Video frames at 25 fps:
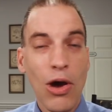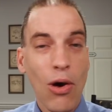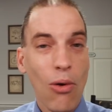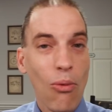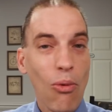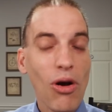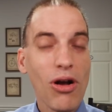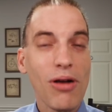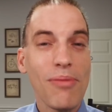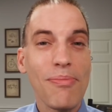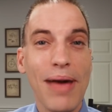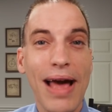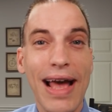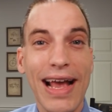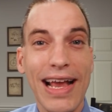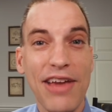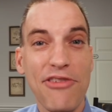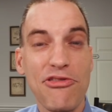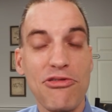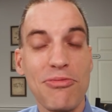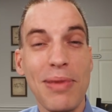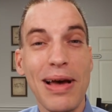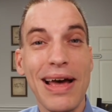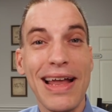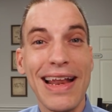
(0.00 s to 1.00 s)
Welcome back,
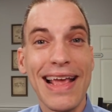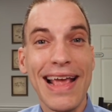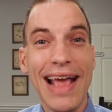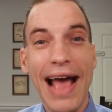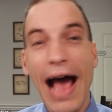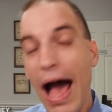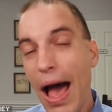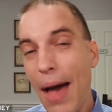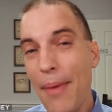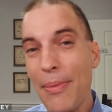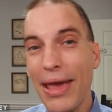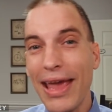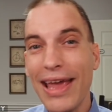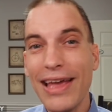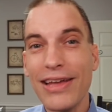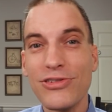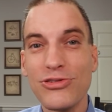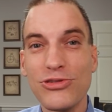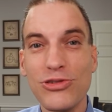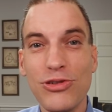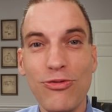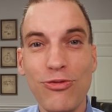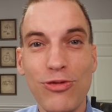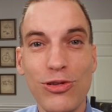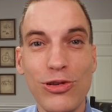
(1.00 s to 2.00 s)
everybody. I'm
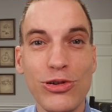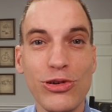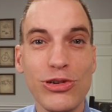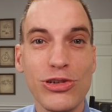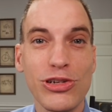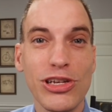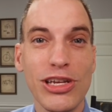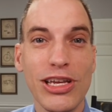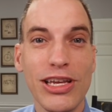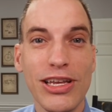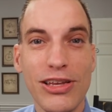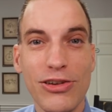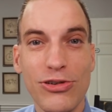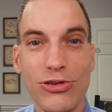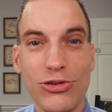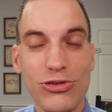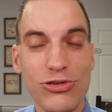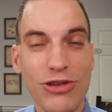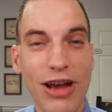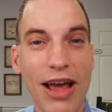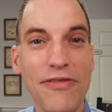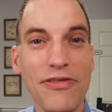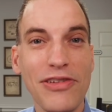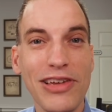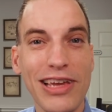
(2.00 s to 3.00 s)
Andrew Flushi, your
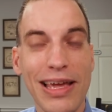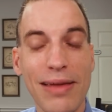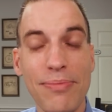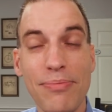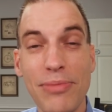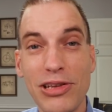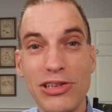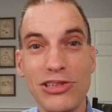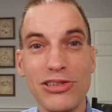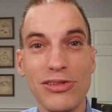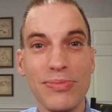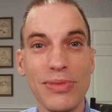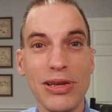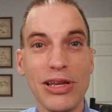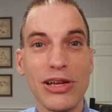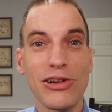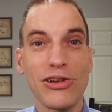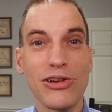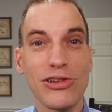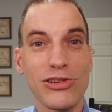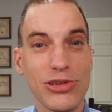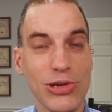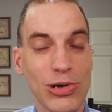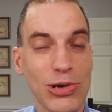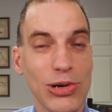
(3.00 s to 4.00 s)
traffic and misdemeanor
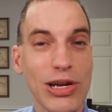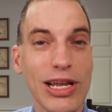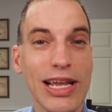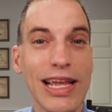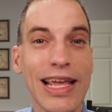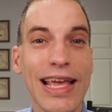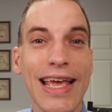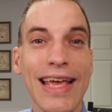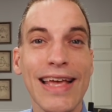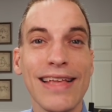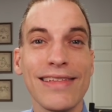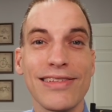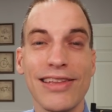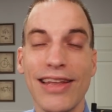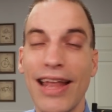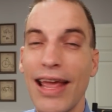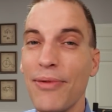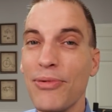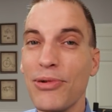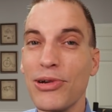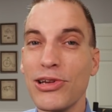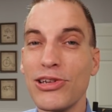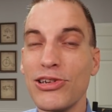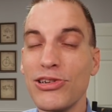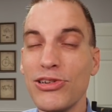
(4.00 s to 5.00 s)
attorney. Today,
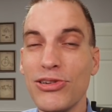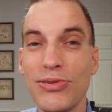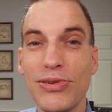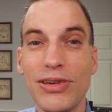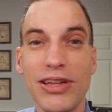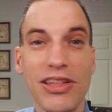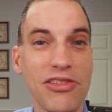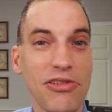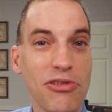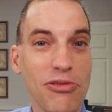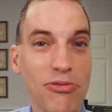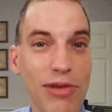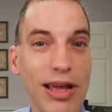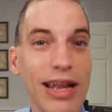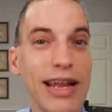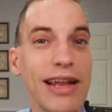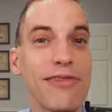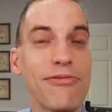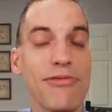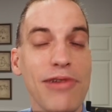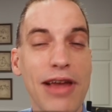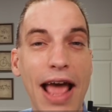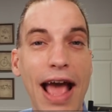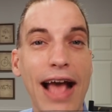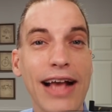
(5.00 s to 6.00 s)
we're going to do another
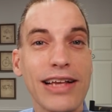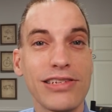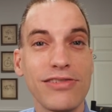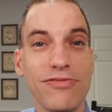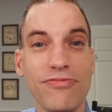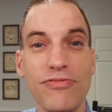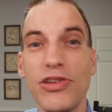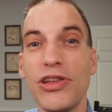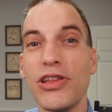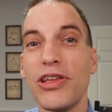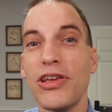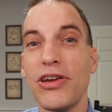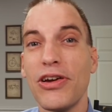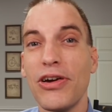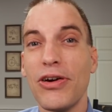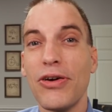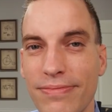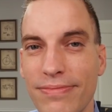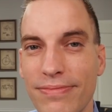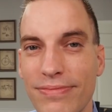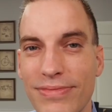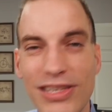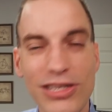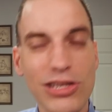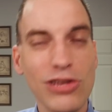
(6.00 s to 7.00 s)
Reddit reaction video.
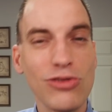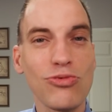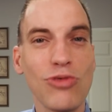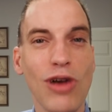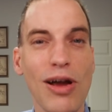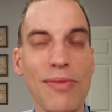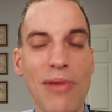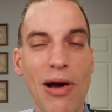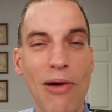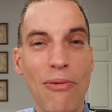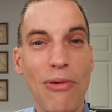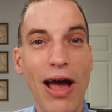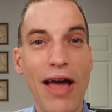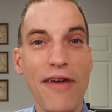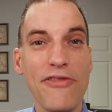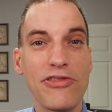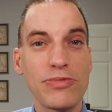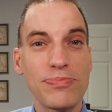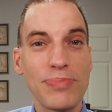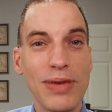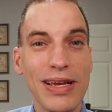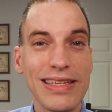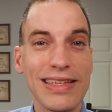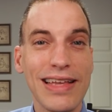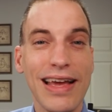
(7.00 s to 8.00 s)
This is where my wife has
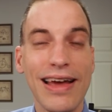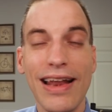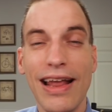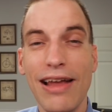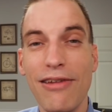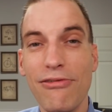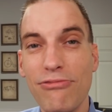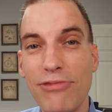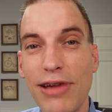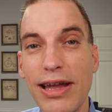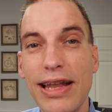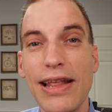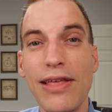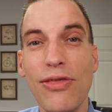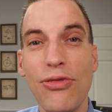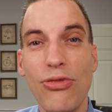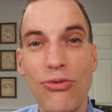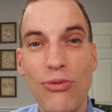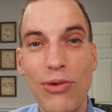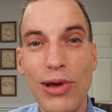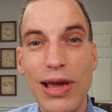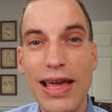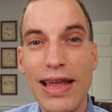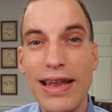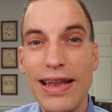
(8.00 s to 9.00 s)
picked out a Reddit
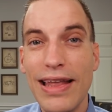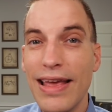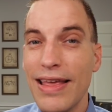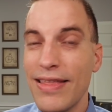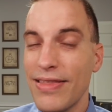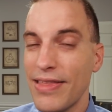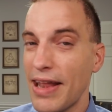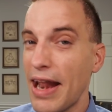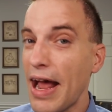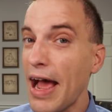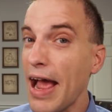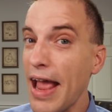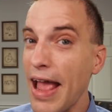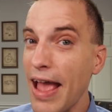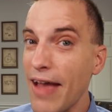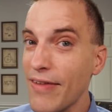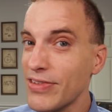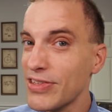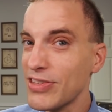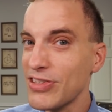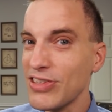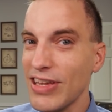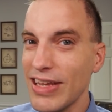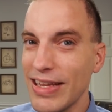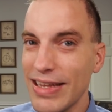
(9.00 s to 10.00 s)
thread that I
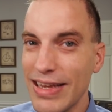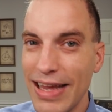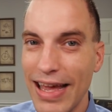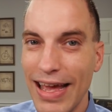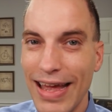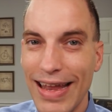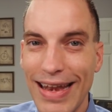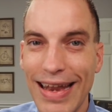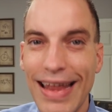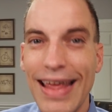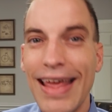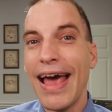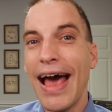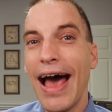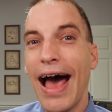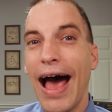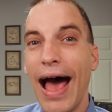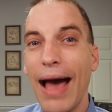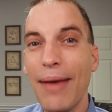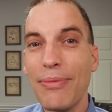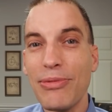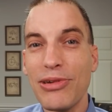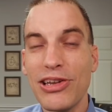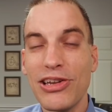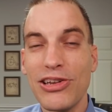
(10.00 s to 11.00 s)
haven't seen yet.
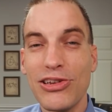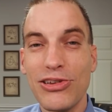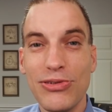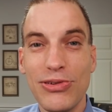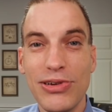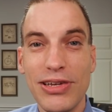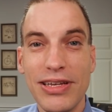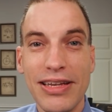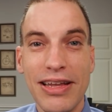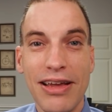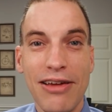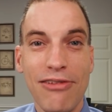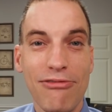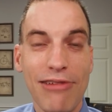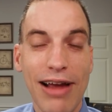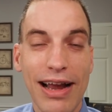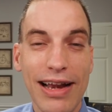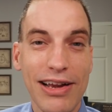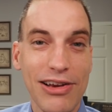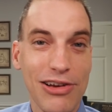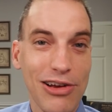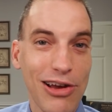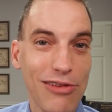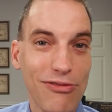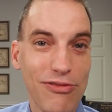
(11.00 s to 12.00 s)
I'm going to do it right
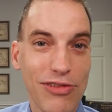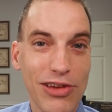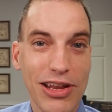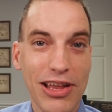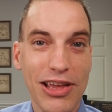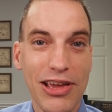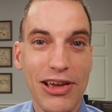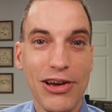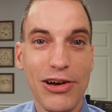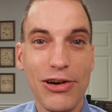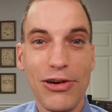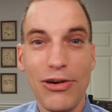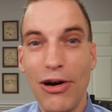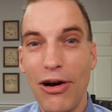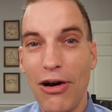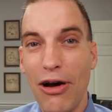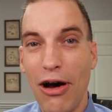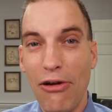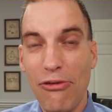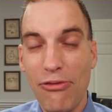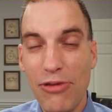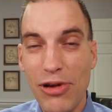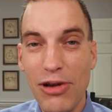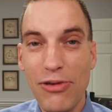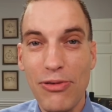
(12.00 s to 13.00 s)
here on video,
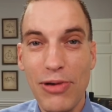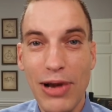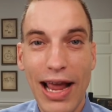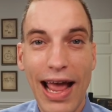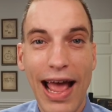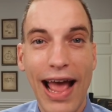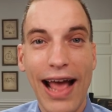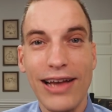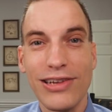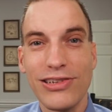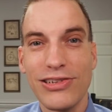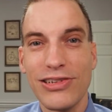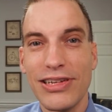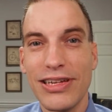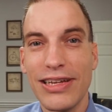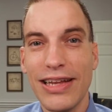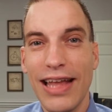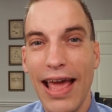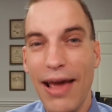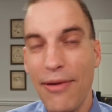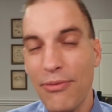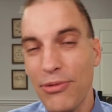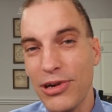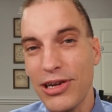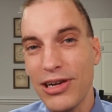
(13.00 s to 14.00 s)
a real reaction,
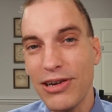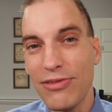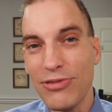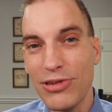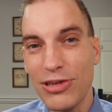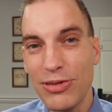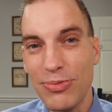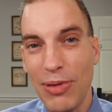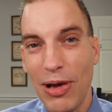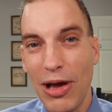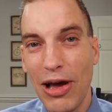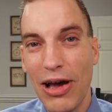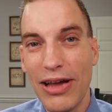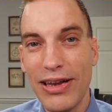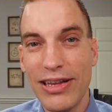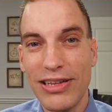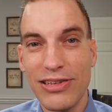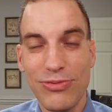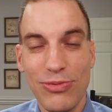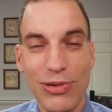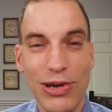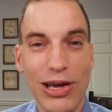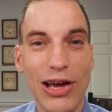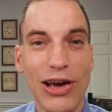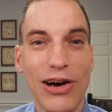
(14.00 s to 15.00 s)
and we're going to respond
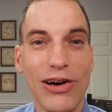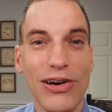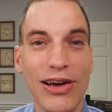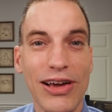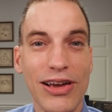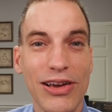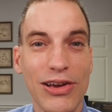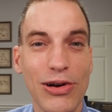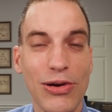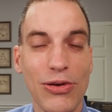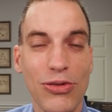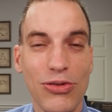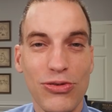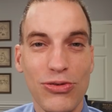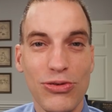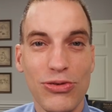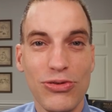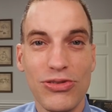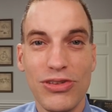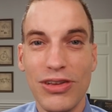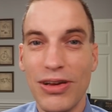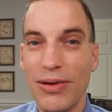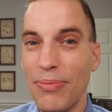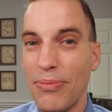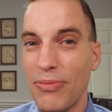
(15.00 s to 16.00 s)
as well and go through
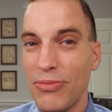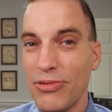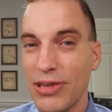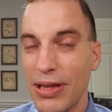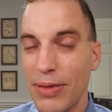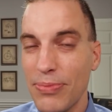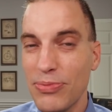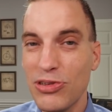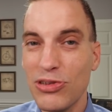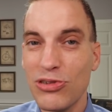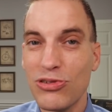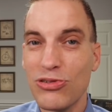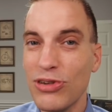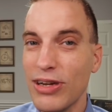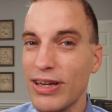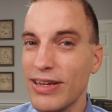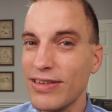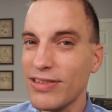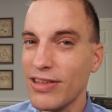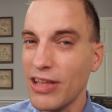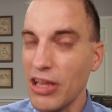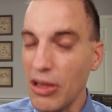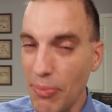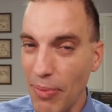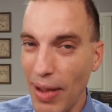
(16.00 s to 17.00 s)
some tips and
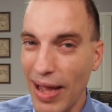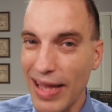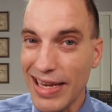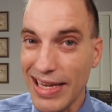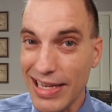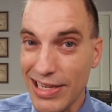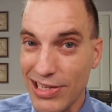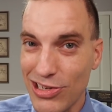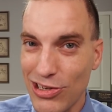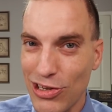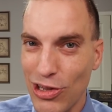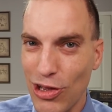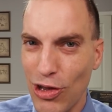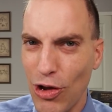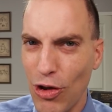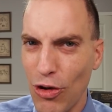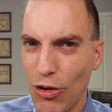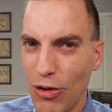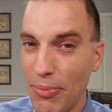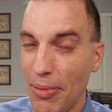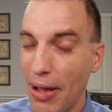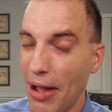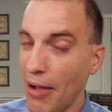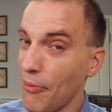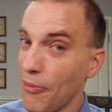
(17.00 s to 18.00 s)
tricks that you might need to know
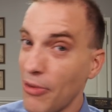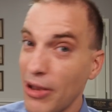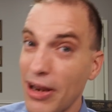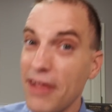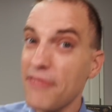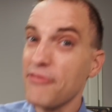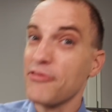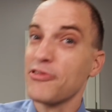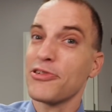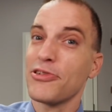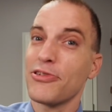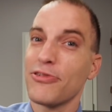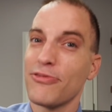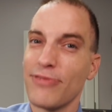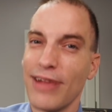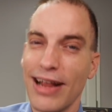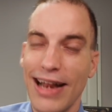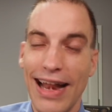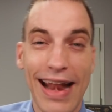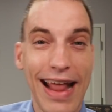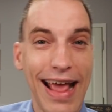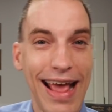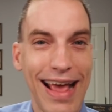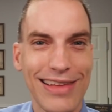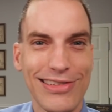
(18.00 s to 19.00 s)
about whatever
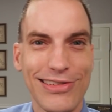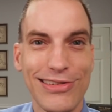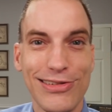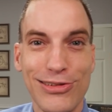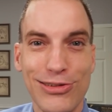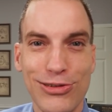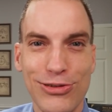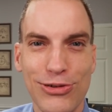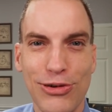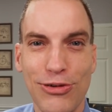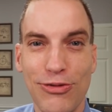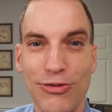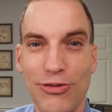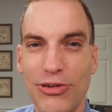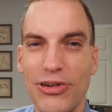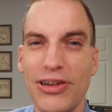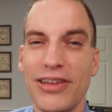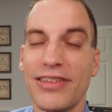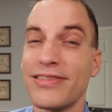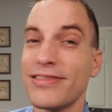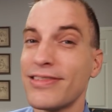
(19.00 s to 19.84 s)
Reddit has in store for us